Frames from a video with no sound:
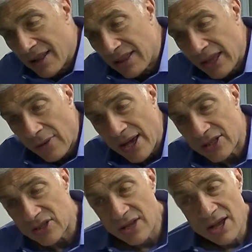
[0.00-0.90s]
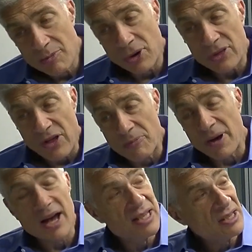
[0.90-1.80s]
and the US both have
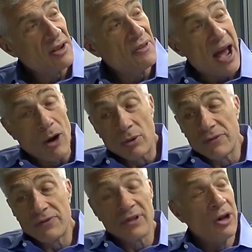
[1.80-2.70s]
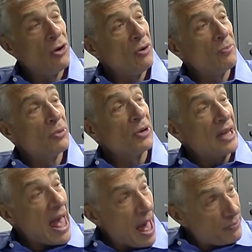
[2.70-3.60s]
positive outward flow, per
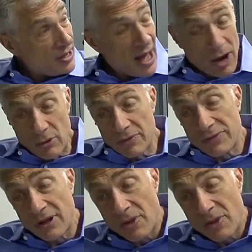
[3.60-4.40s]
capita outward flow.